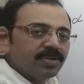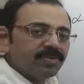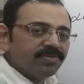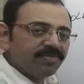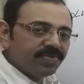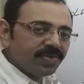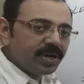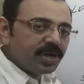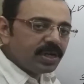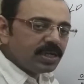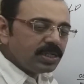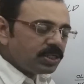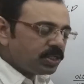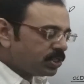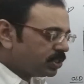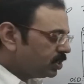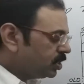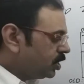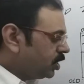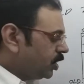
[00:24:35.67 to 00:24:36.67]

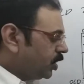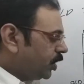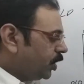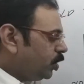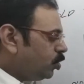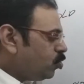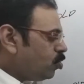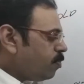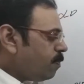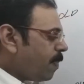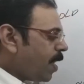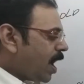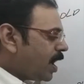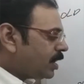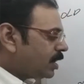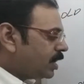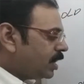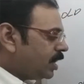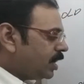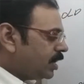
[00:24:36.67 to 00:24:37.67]
First, new
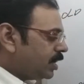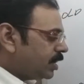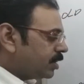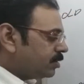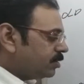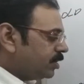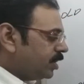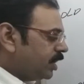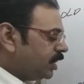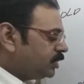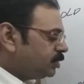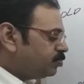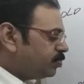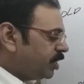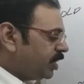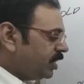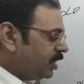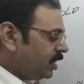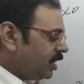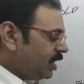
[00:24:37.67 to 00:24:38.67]
partner is
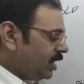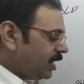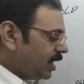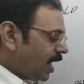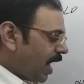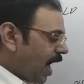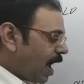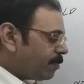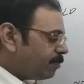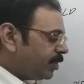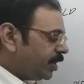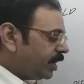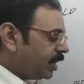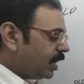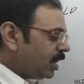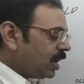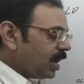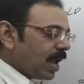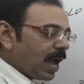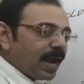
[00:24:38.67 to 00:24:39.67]
bringing
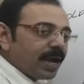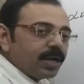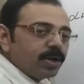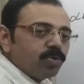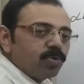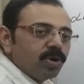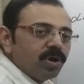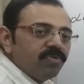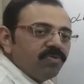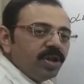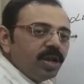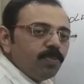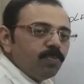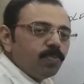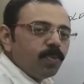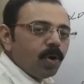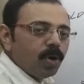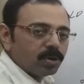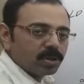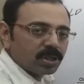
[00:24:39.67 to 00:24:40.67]
capital and goodwill
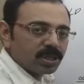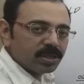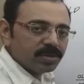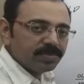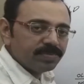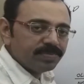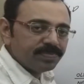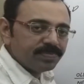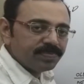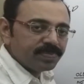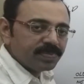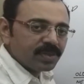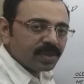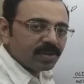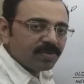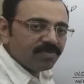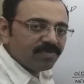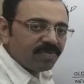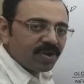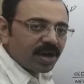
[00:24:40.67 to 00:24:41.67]
both.
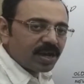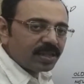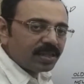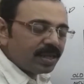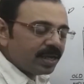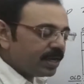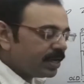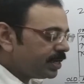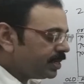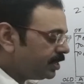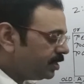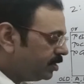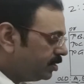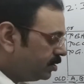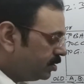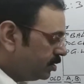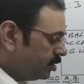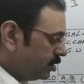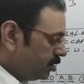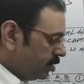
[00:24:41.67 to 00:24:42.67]
For that,
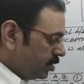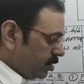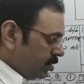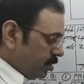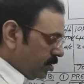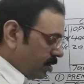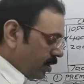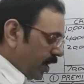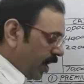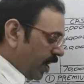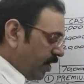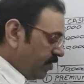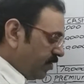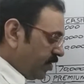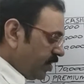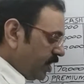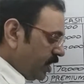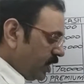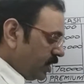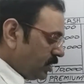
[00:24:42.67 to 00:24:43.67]

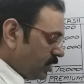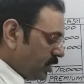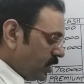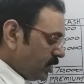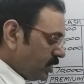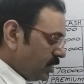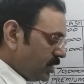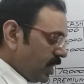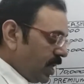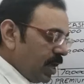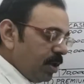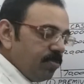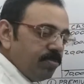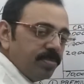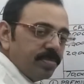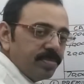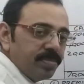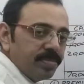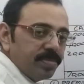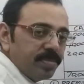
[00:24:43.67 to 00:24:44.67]
entry is the
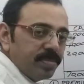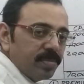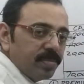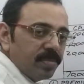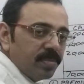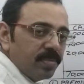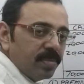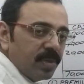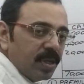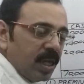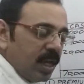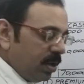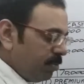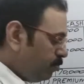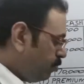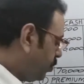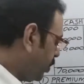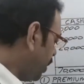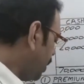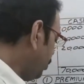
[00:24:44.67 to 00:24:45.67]
same.
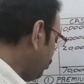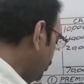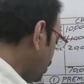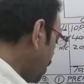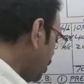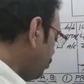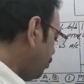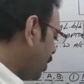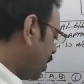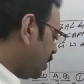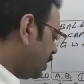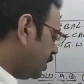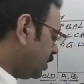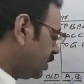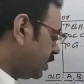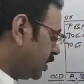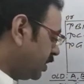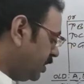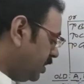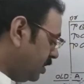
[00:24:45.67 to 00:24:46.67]
In premium
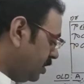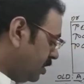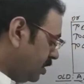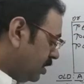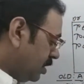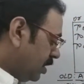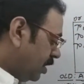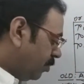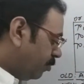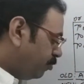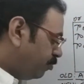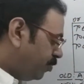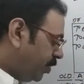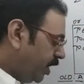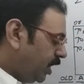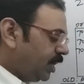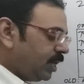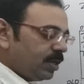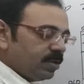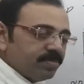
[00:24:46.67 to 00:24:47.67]
method
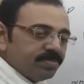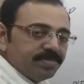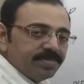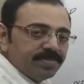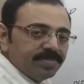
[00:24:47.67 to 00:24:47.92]
B,